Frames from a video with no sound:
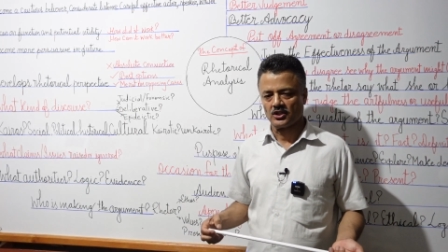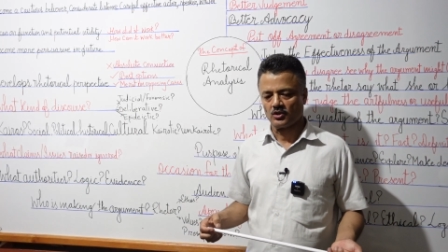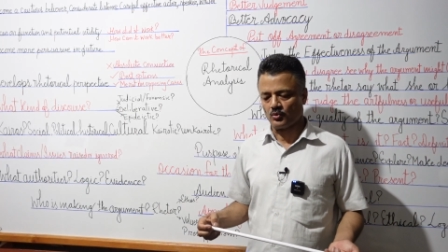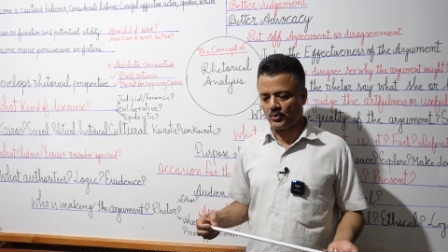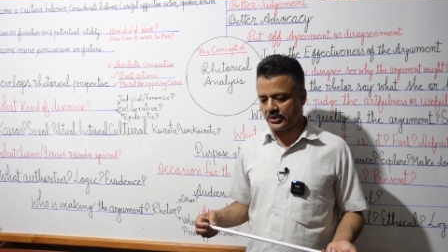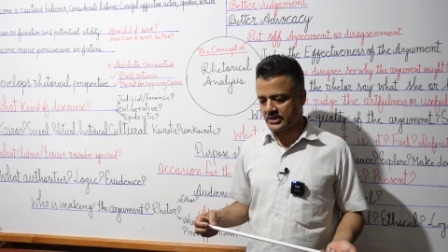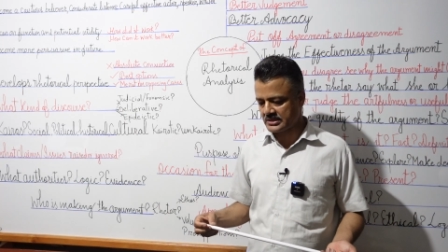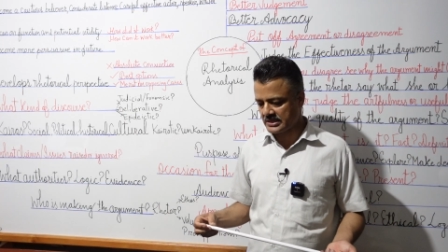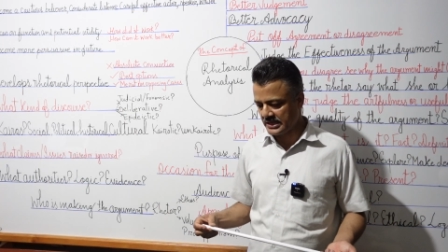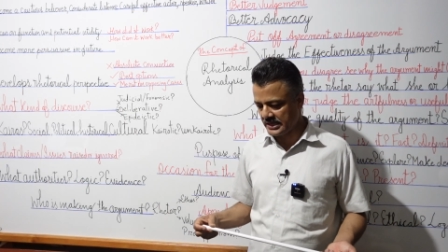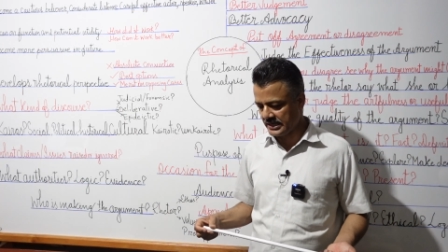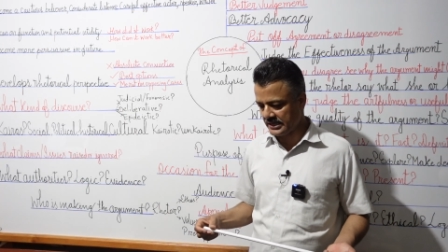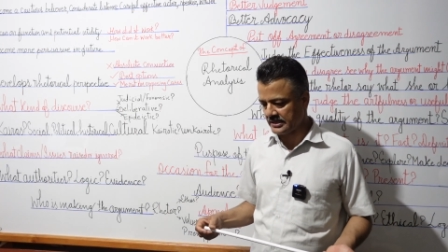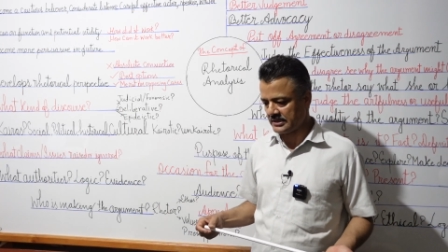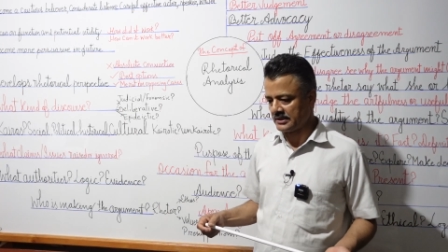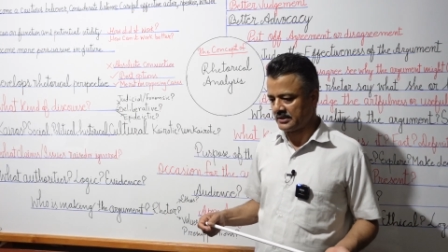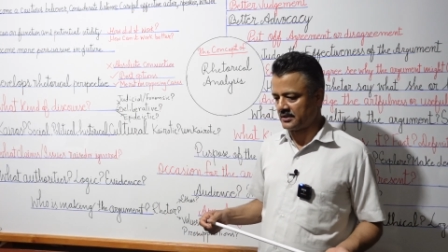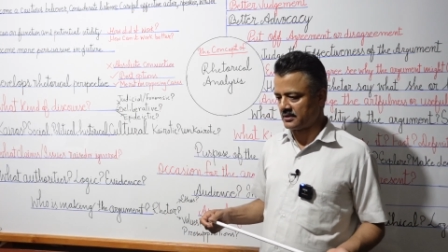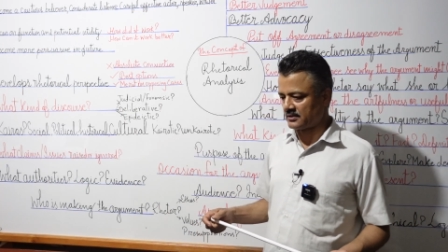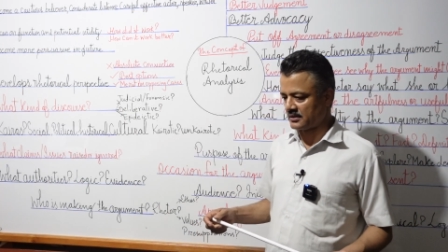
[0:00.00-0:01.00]
we say
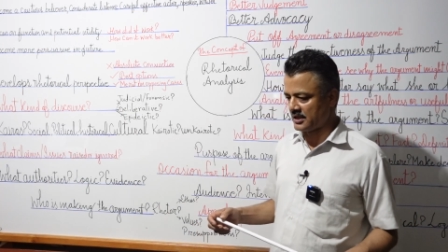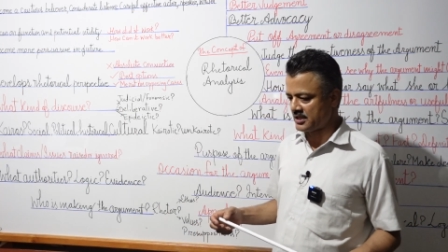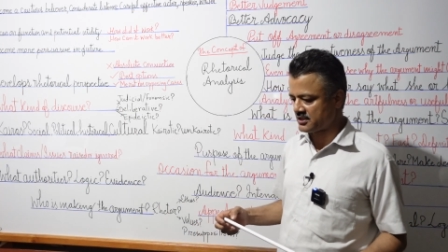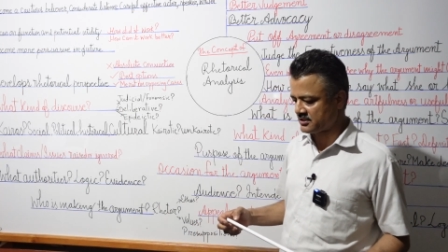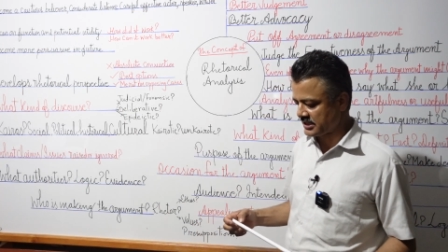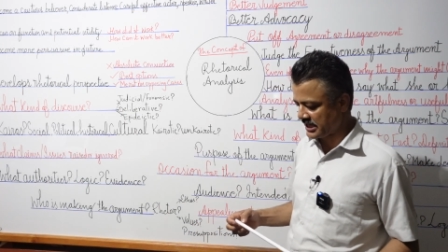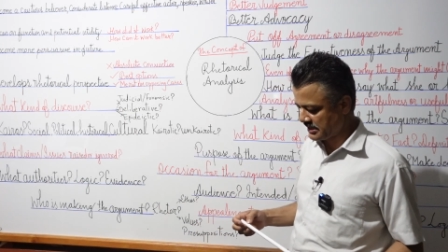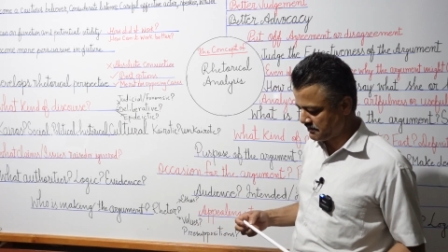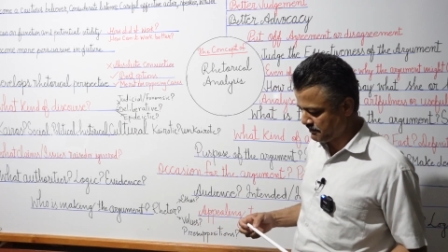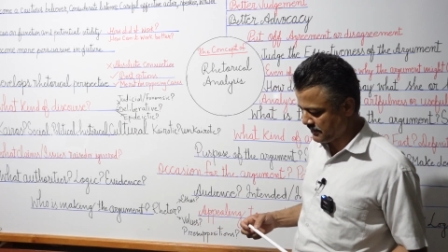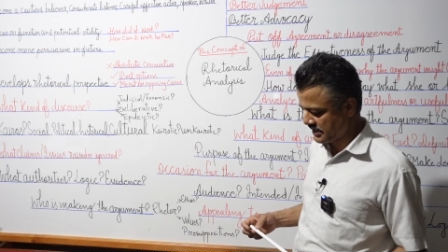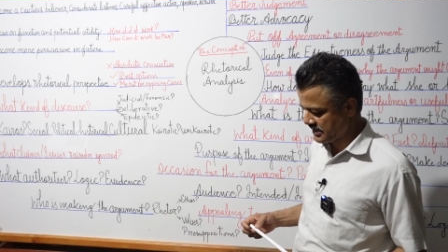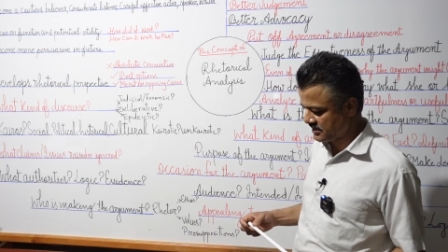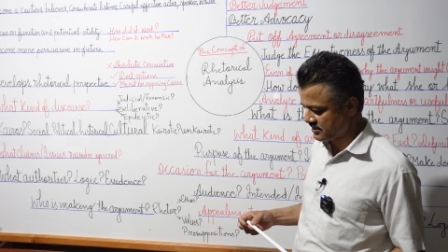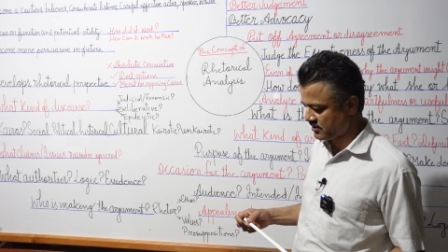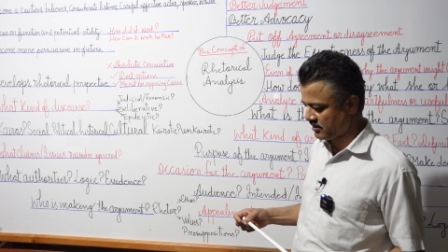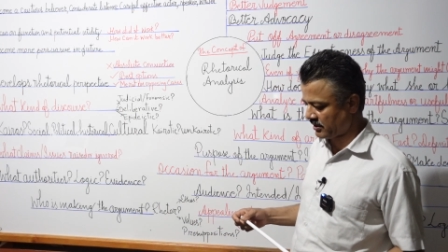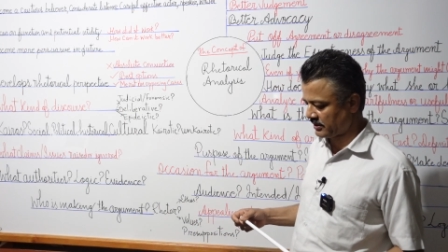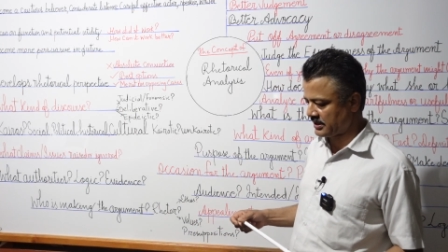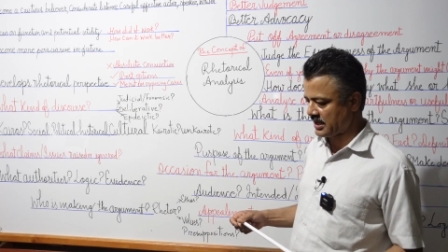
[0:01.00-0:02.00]
the
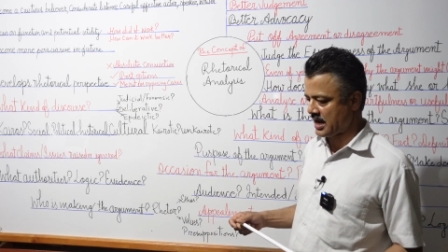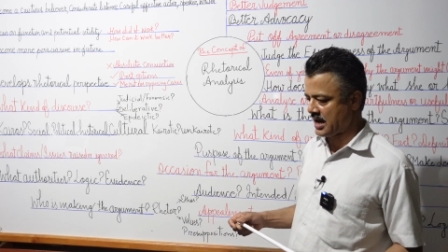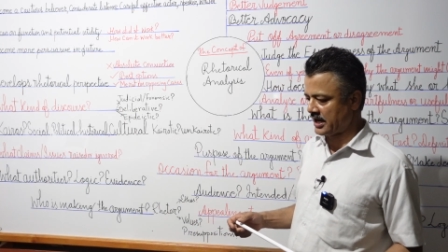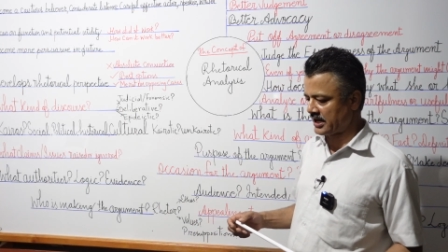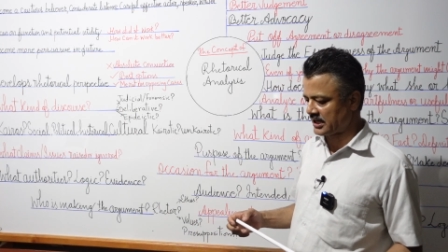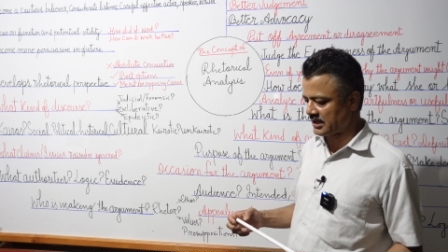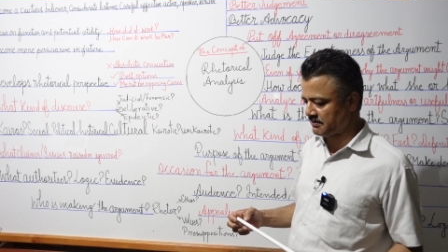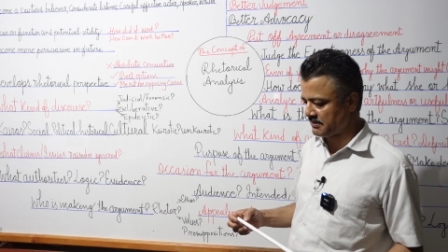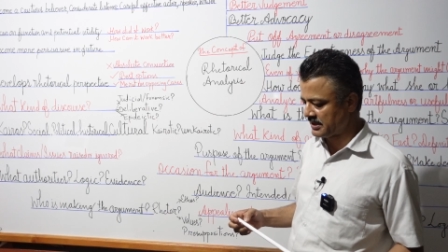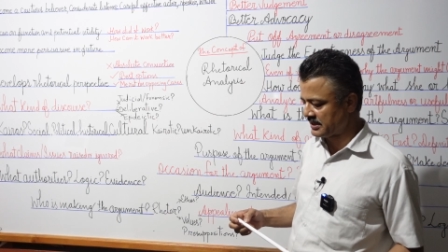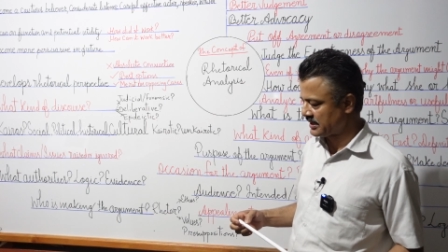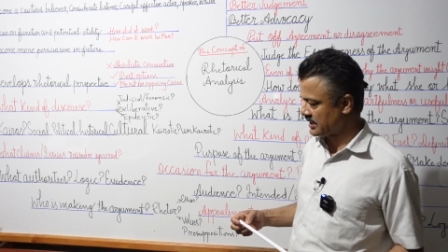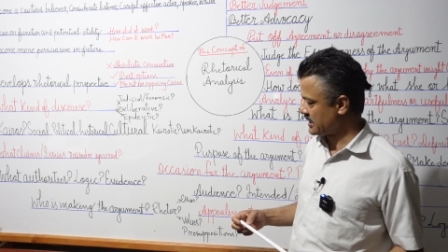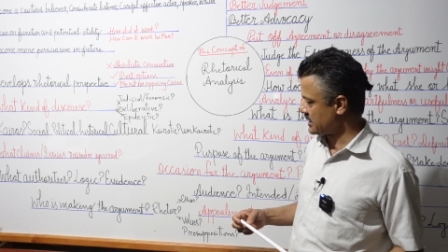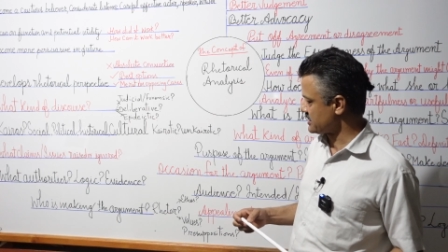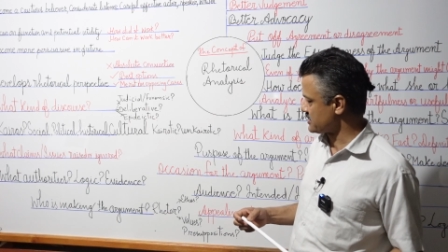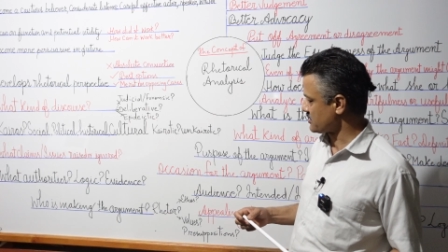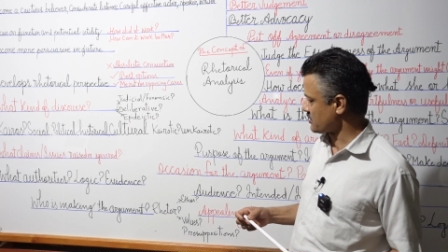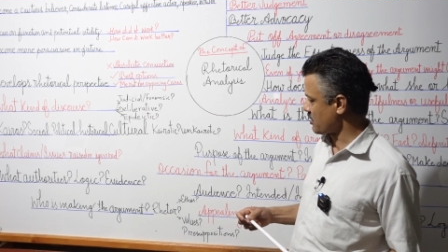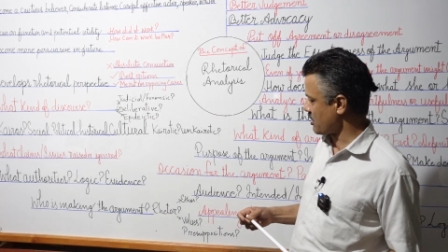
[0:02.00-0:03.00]
statement or the argument
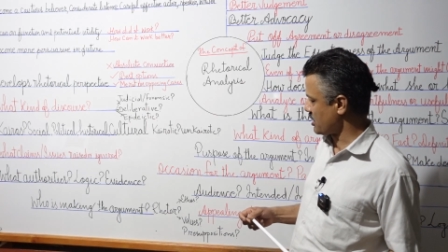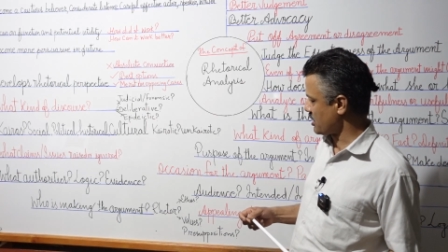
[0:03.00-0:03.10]
is